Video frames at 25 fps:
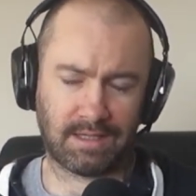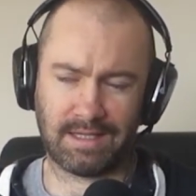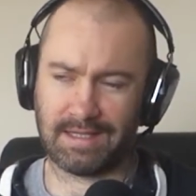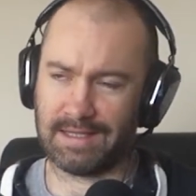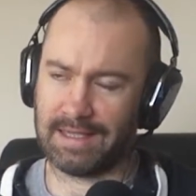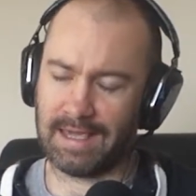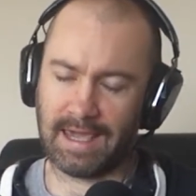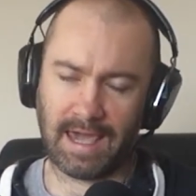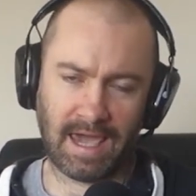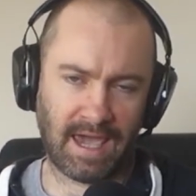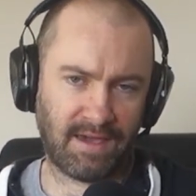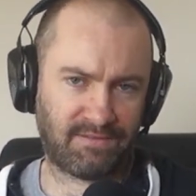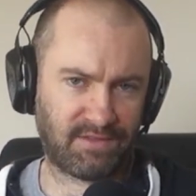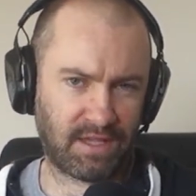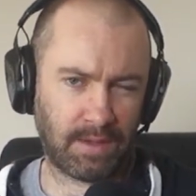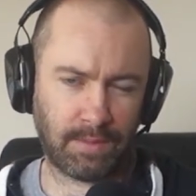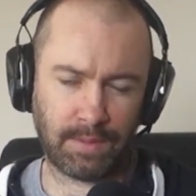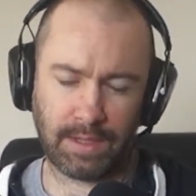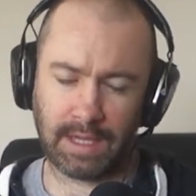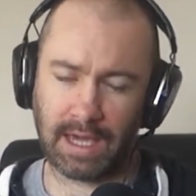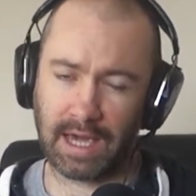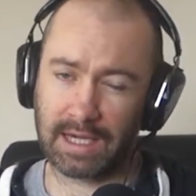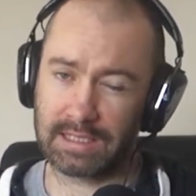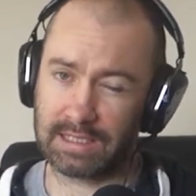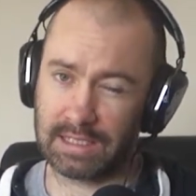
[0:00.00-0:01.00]
you get
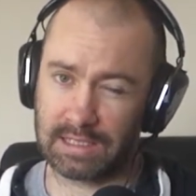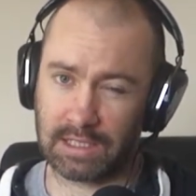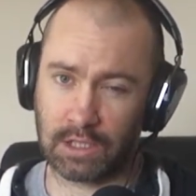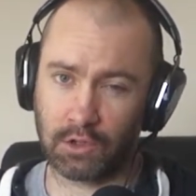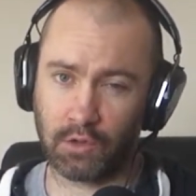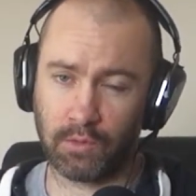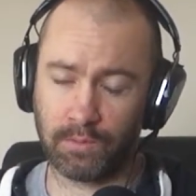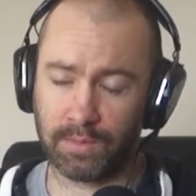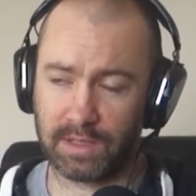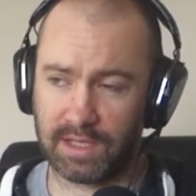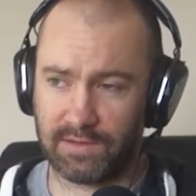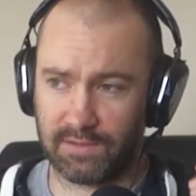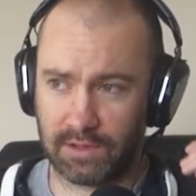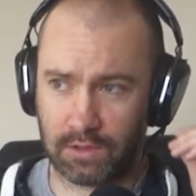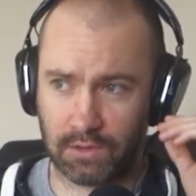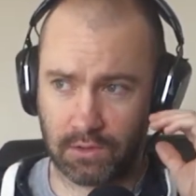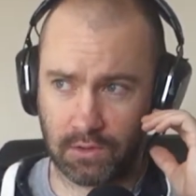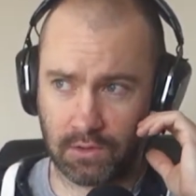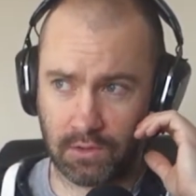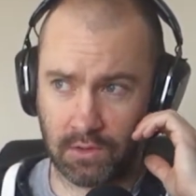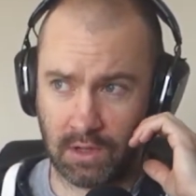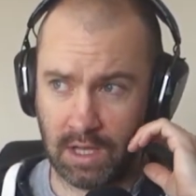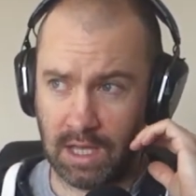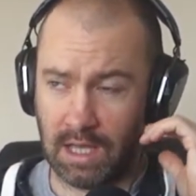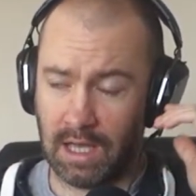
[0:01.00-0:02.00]
FTP access. I don't believe you
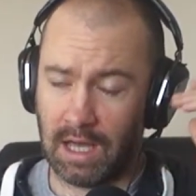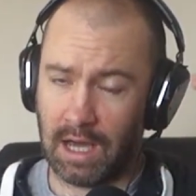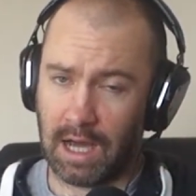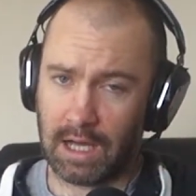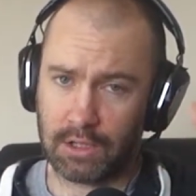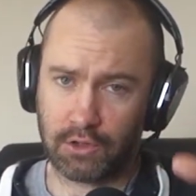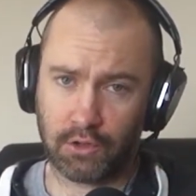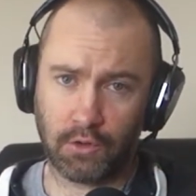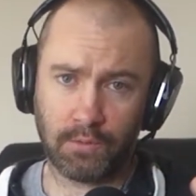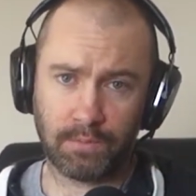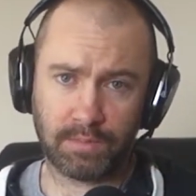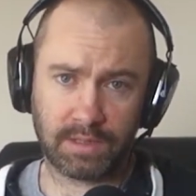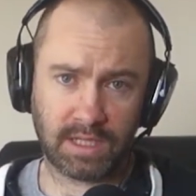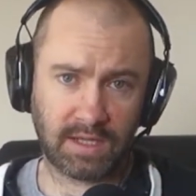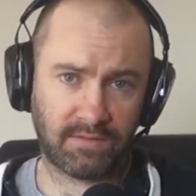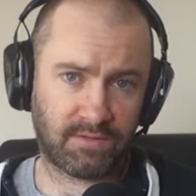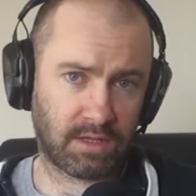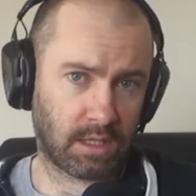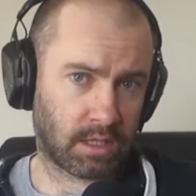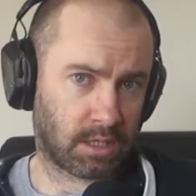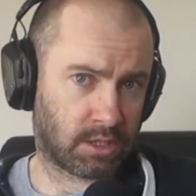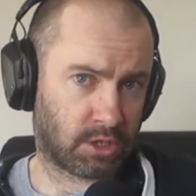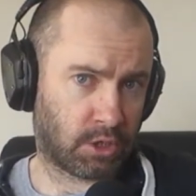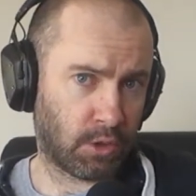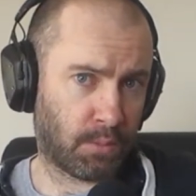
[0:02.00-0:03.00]
do. I don't believe that
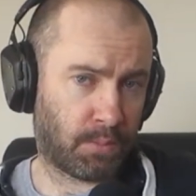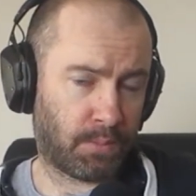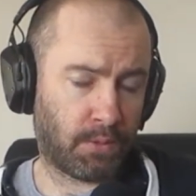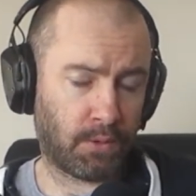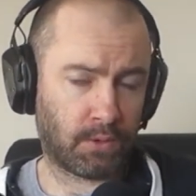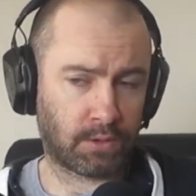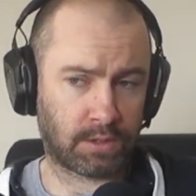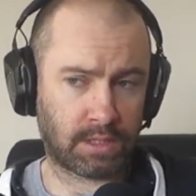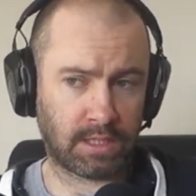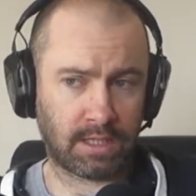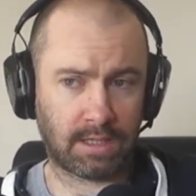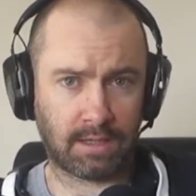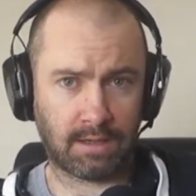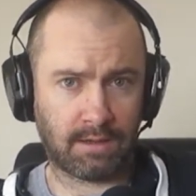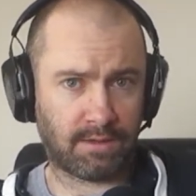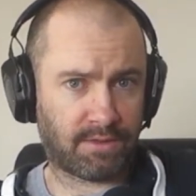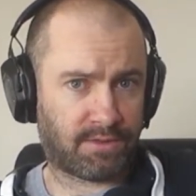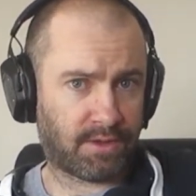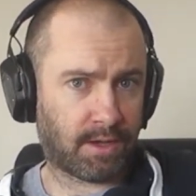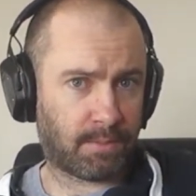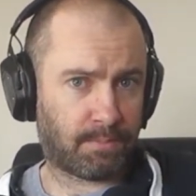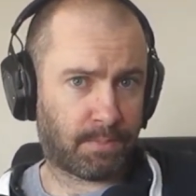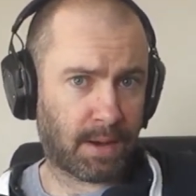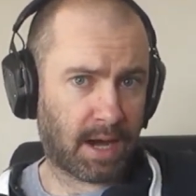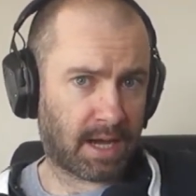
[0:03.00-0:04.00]
they're supporting
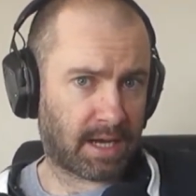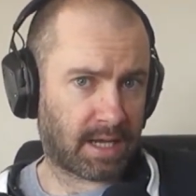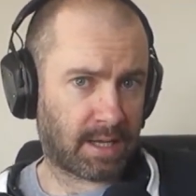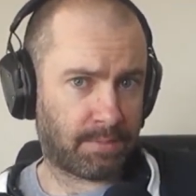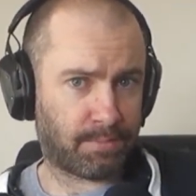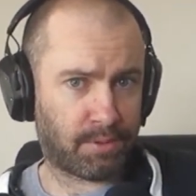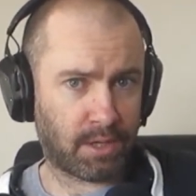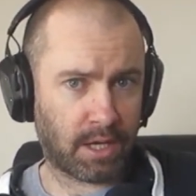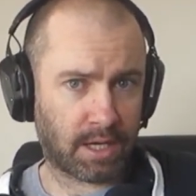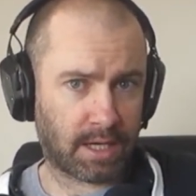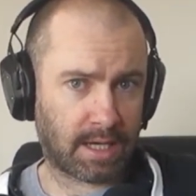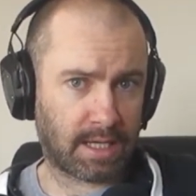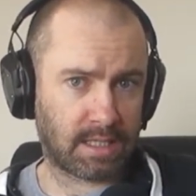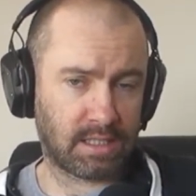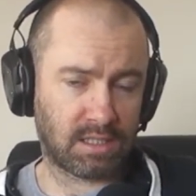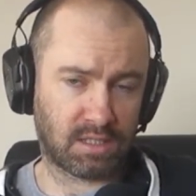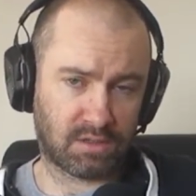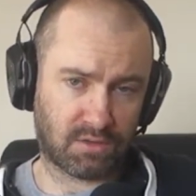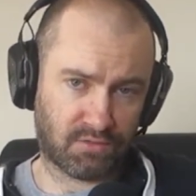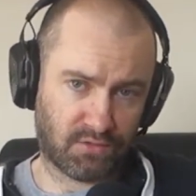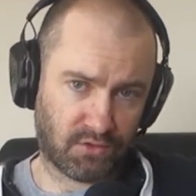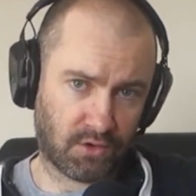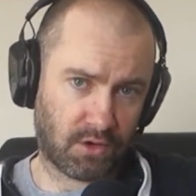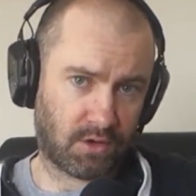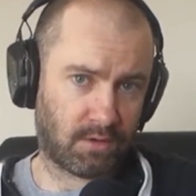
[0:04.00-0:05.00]
third-party
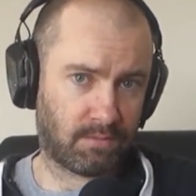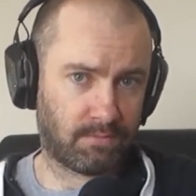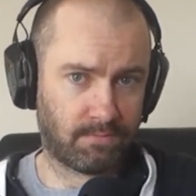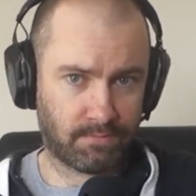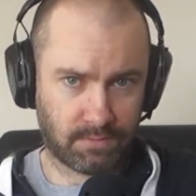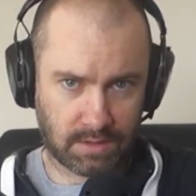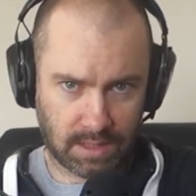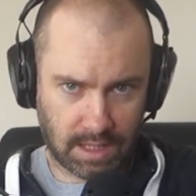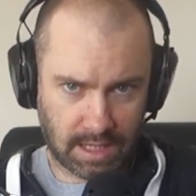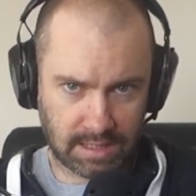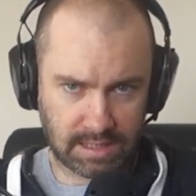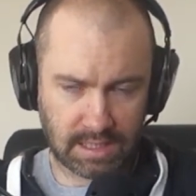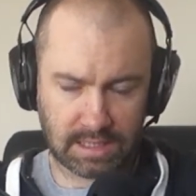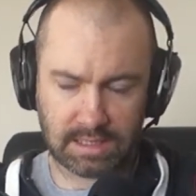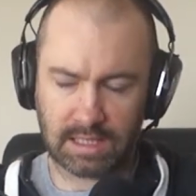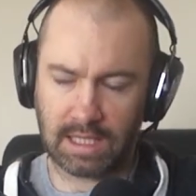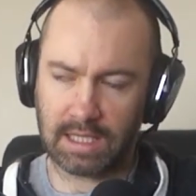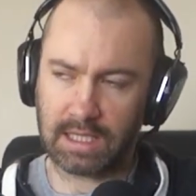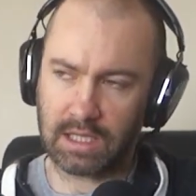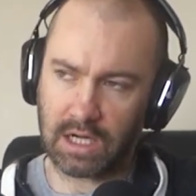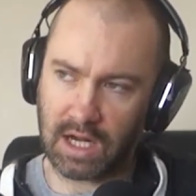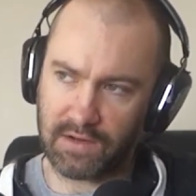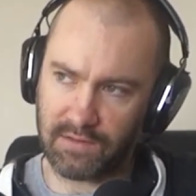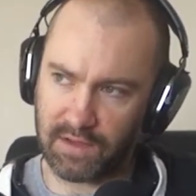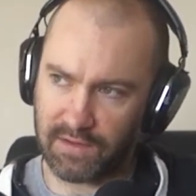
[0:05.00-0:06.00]
plugins from, as I
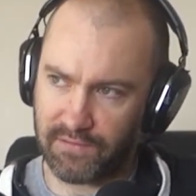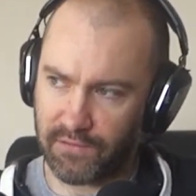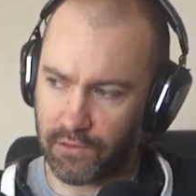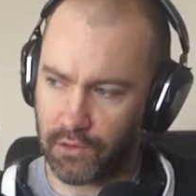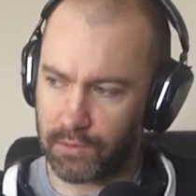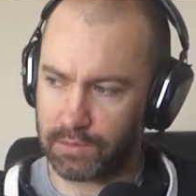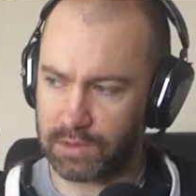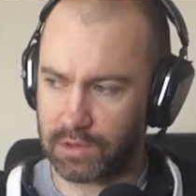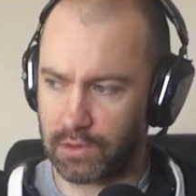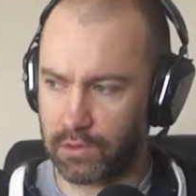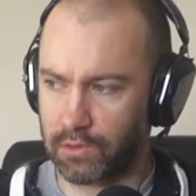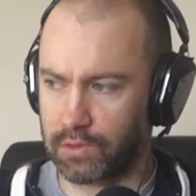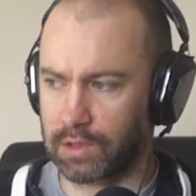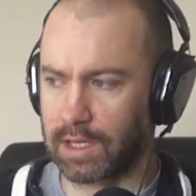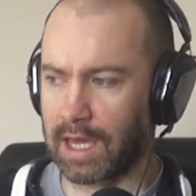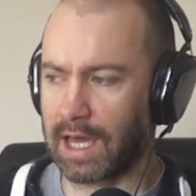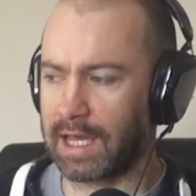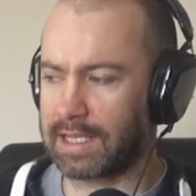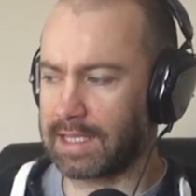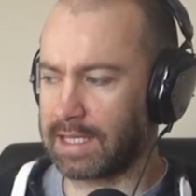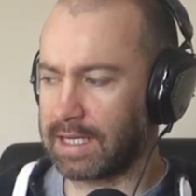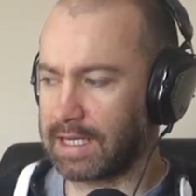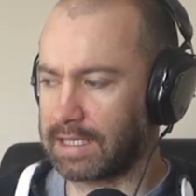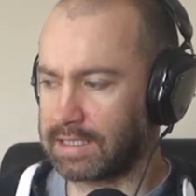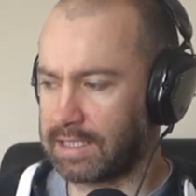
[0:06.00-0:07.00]
said, Gravity Forms, Code
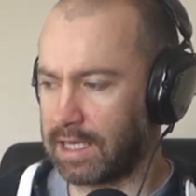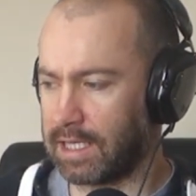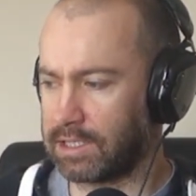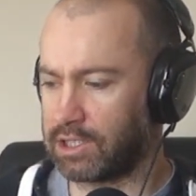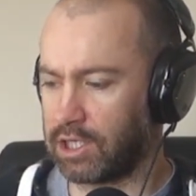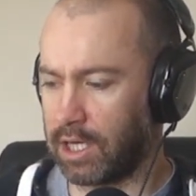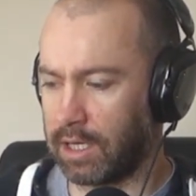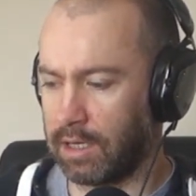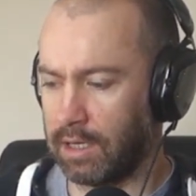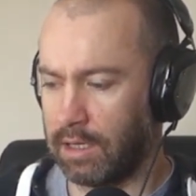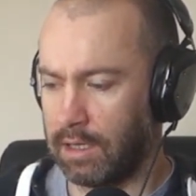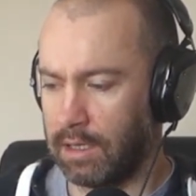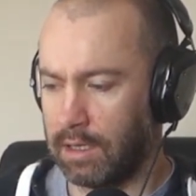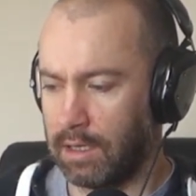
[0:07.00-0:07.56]
Canyon, etc.